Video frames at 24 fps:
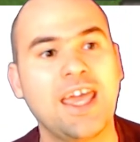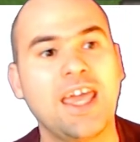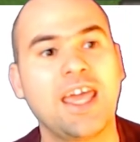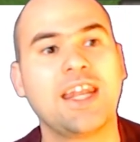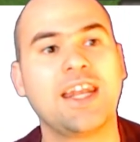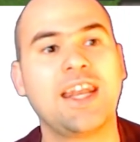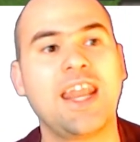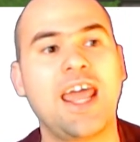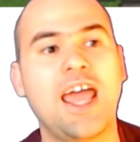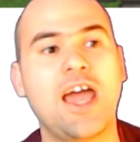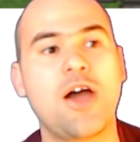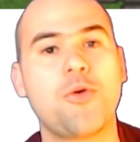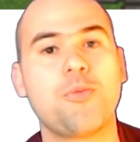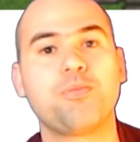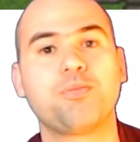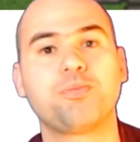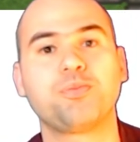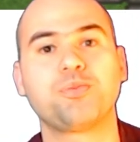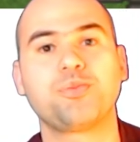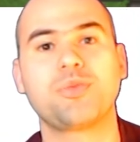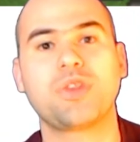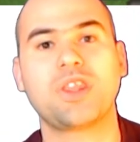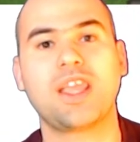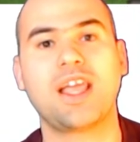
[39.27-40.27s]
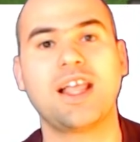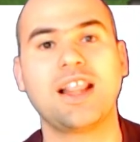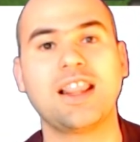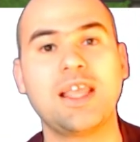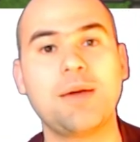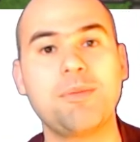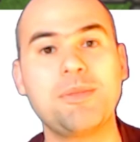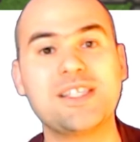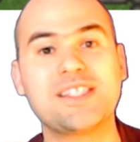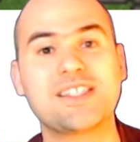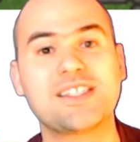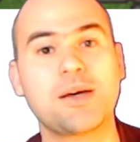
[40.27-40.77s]
Now,
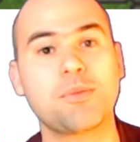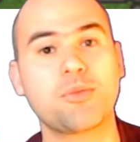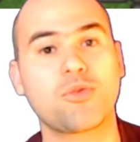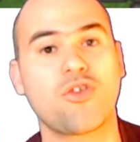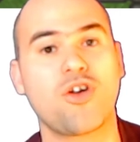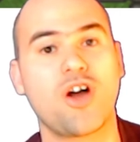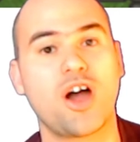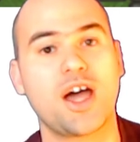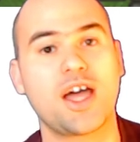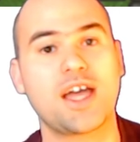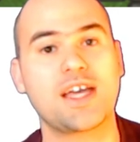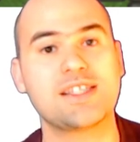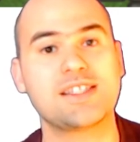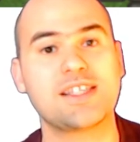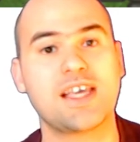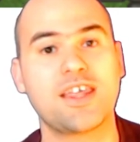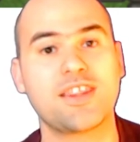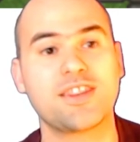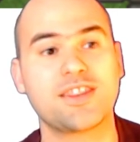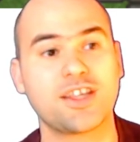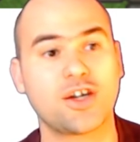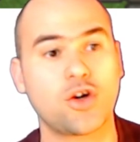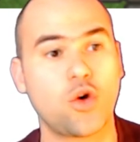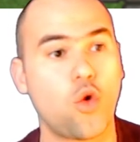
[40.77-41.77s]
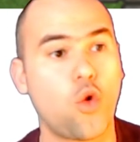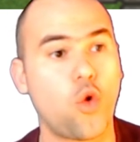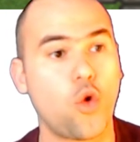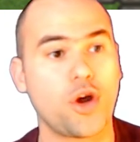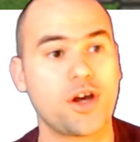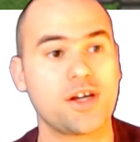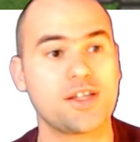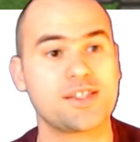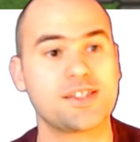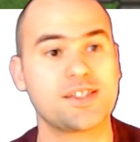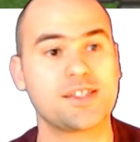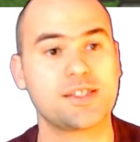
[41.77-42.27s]
let me summarize the
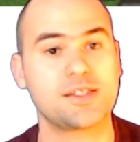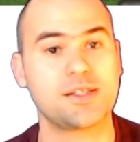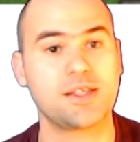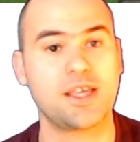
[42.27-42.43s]
course.